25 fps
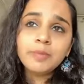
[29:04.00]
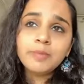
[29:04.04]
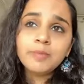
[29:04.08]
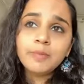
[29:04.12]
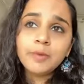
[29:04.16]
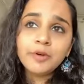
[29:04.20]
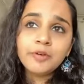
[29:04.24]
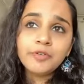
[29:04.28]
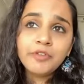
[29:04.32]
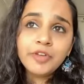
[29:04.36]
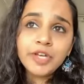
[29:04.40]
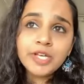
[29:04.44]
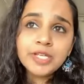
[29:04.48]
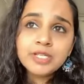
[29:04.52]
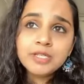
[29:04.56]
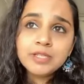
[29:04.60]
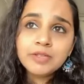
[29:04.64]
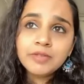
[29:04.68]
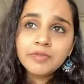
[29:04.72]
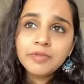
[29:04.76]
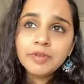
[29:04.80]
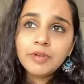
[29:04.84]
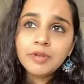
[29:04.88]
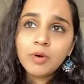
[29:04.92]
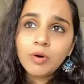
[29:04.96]

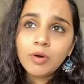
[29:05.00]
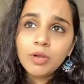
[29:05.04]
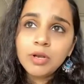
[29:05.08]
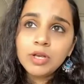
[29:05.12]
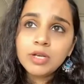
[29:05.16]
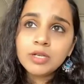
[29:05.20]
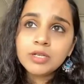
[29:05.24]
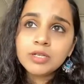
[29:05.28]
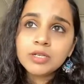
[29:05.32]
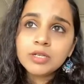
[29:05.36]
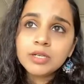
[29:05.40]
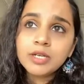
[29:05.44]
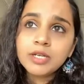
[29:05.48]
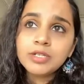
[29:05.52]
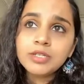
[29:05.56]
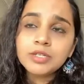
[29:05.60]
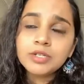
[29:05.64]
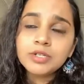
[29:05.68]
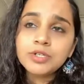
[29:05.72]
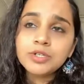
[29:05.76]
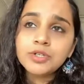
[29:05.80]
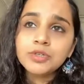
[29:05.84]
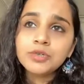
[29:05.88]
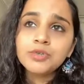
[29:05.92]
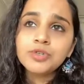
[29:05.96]
pervasive in all our
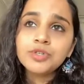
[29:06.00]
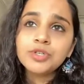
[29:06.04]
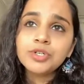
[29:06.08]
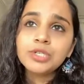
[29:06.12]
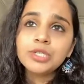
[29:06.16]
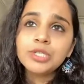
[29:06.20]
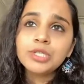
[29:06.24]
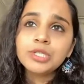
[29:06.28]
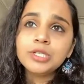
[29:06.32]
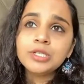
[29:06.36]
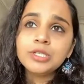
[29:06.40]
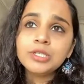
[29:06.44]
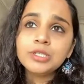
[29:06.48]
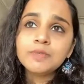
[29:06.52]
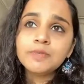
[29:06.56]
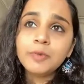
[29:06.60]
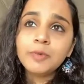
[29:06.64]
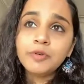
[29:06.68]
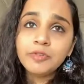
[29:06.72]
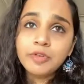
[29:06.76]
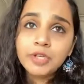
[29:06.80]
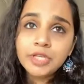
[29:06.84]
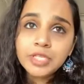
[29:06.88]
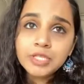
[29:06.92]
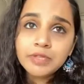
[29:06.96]
institutions. It's
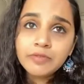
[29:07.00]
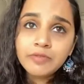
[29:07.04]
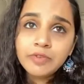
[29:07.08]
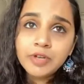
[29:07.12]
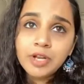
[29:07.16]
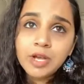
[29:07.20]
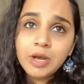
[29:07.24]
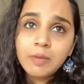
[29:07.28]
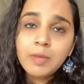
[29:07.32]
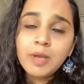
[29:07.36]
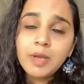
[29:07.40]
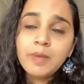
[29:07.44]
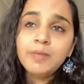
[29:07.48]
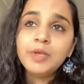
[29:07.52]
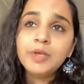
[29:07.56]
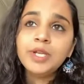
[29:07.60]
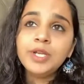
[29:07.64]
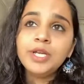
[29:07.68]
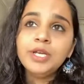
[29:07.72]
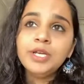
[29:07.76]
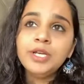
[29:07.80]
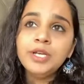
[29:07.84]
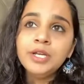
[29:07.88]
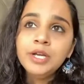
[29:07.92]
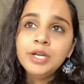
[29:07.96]
pervasive in our
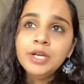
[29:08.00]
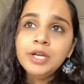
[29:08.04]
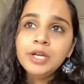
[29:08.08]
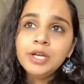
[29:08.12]
memory.